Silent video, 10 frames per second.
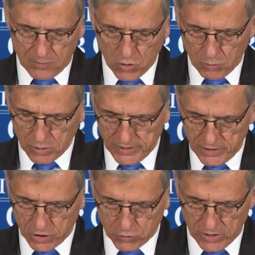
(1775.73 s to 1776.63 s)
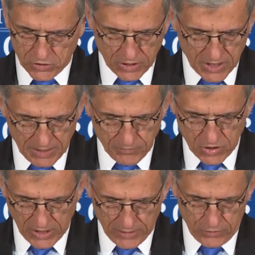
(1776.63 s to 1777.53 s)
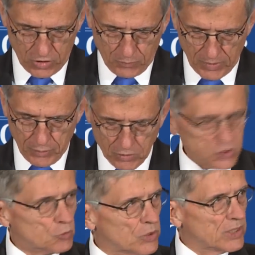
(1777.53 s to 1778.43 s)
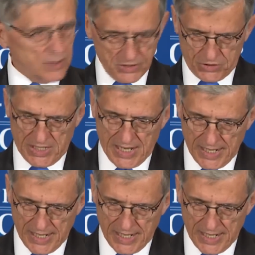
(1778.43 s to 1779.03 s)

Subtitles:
and mobile industries to come together to propose realistic